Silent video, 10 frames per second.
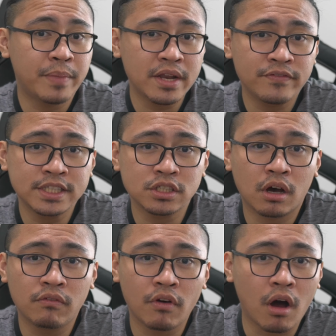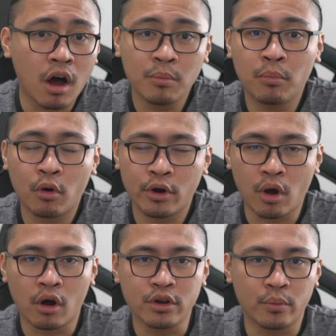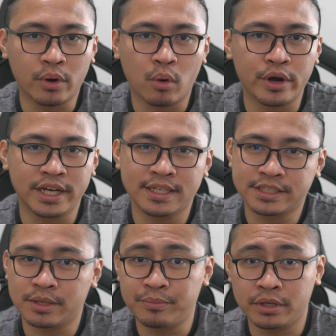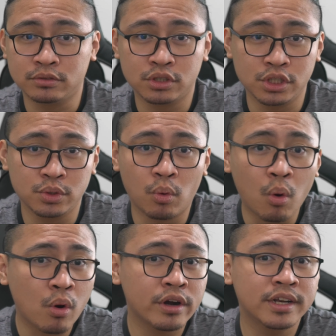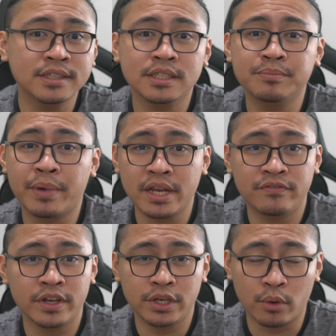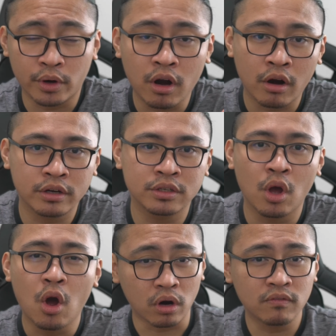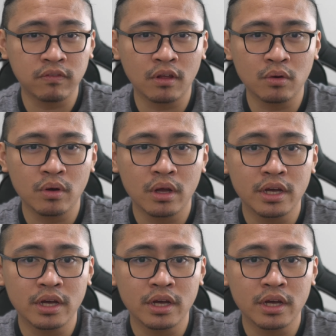the benefits of onboard audio recording doesn't appeal to you or doesn't benefit your current workflow,